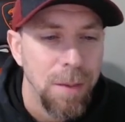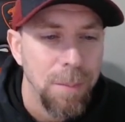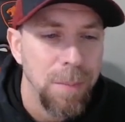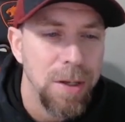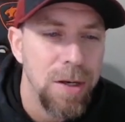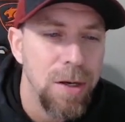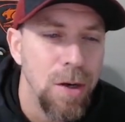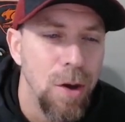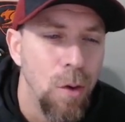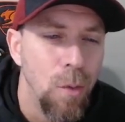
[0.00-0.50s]

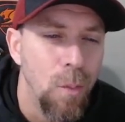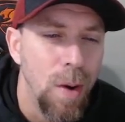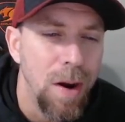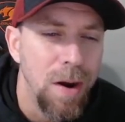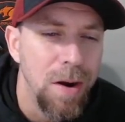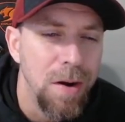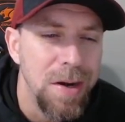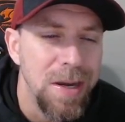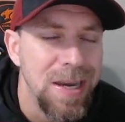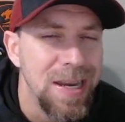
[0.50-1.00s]
but
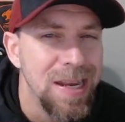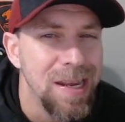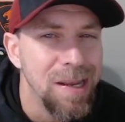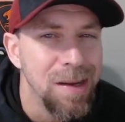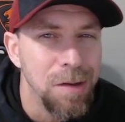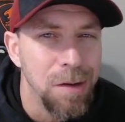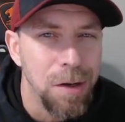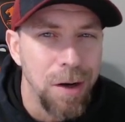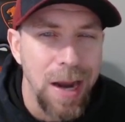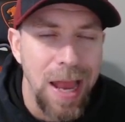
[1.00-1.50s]
nowhere
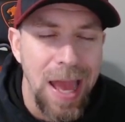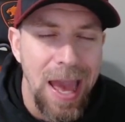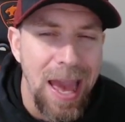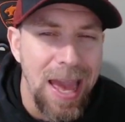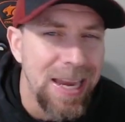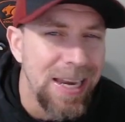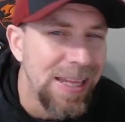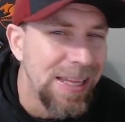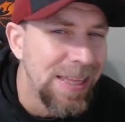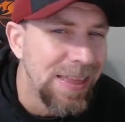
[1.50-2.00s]
near
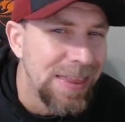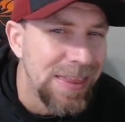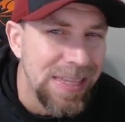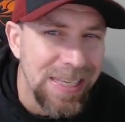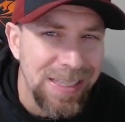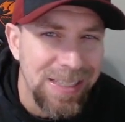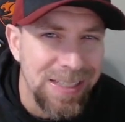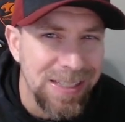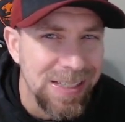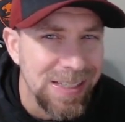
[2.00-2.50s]

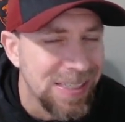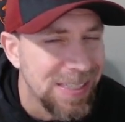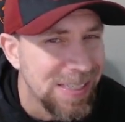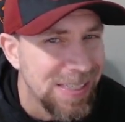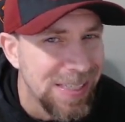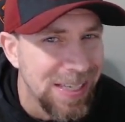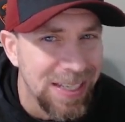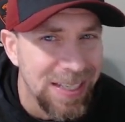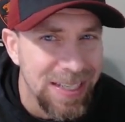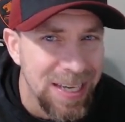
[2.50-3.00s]
anything
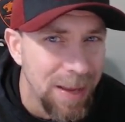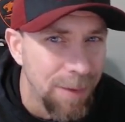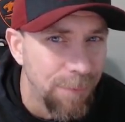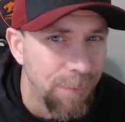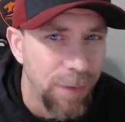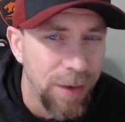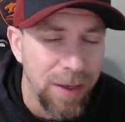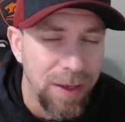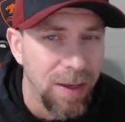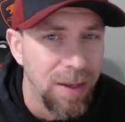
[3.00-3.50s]

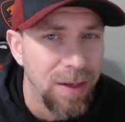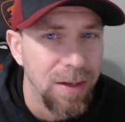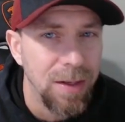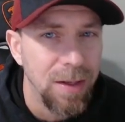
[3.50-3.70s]
significant.